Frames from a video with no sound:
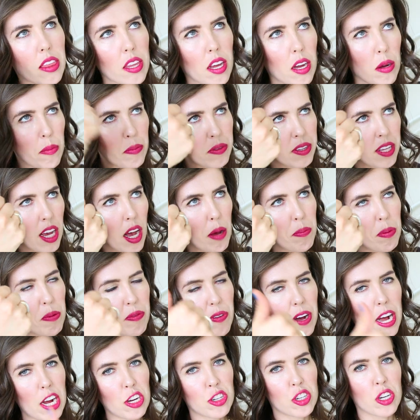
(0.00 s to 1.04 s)
thumbs up
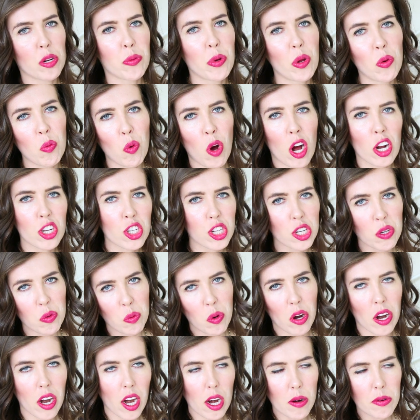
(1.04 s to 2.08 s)
if I should have been watching
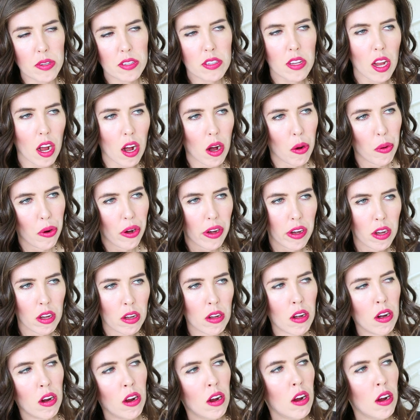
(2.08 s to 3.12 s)
where I was going.